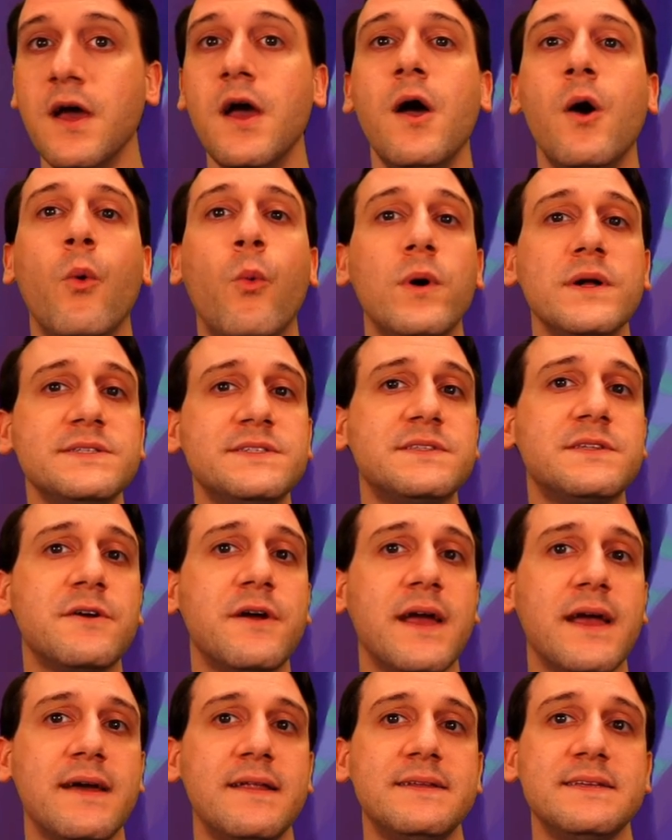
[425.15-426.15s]
once their
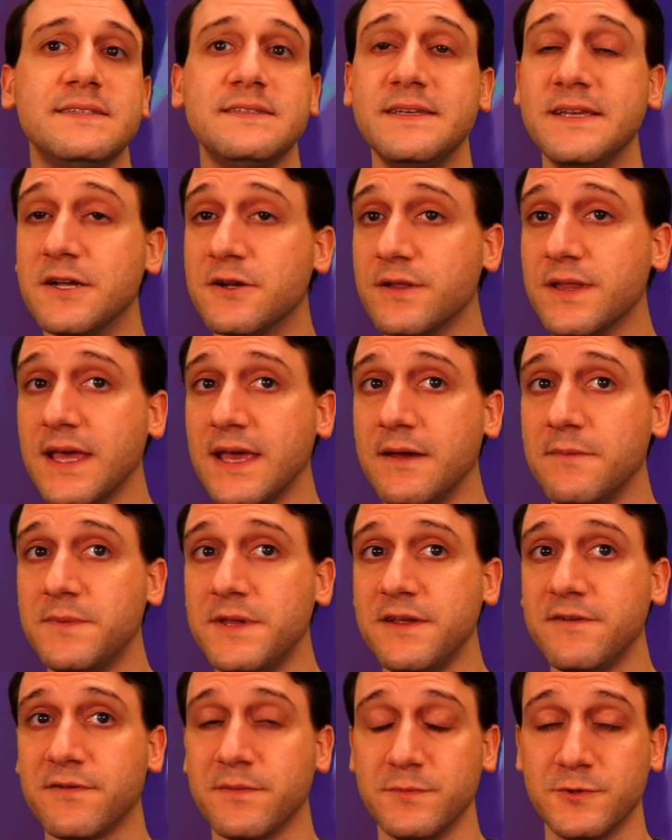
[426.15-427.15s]
hand is nearly empty
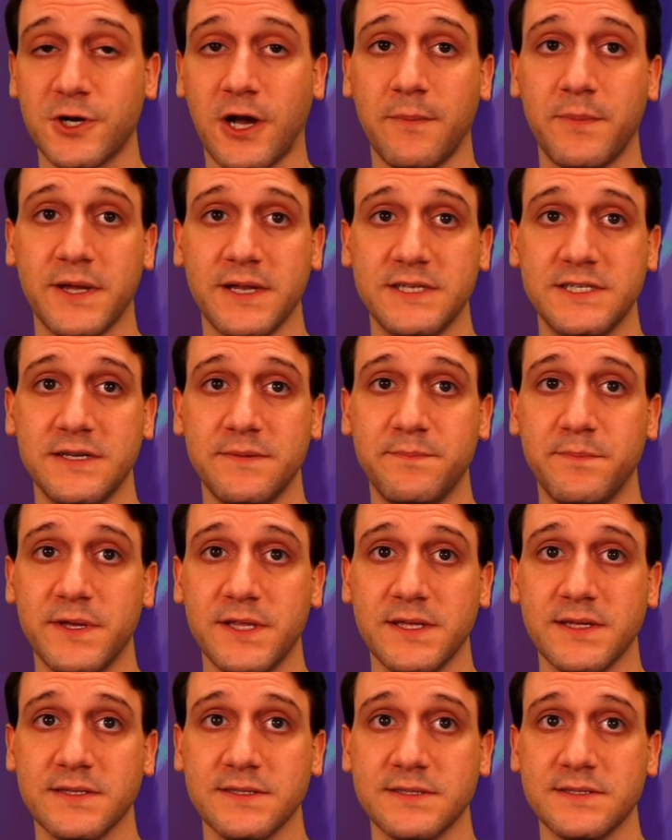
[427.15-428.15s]
from dropping cheap
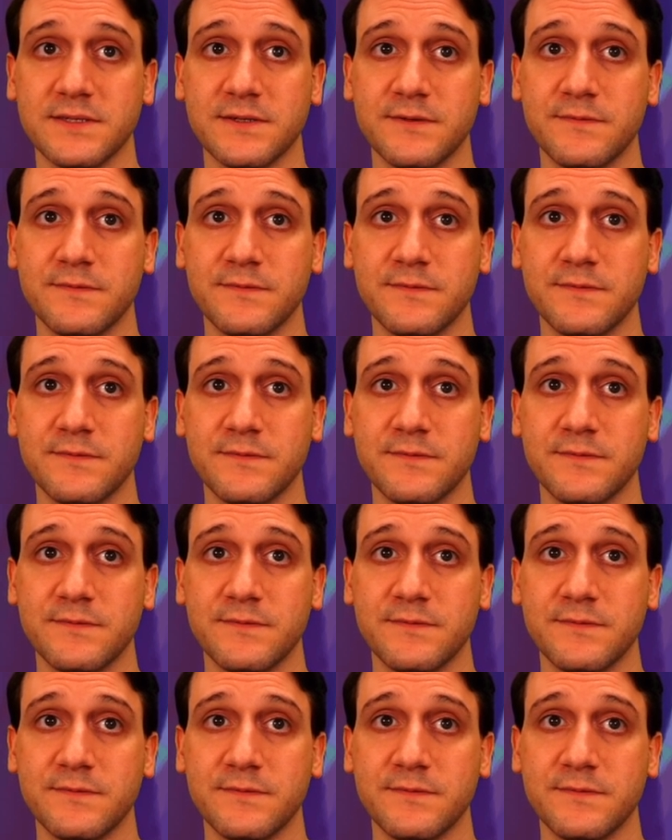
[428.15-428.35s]
minions.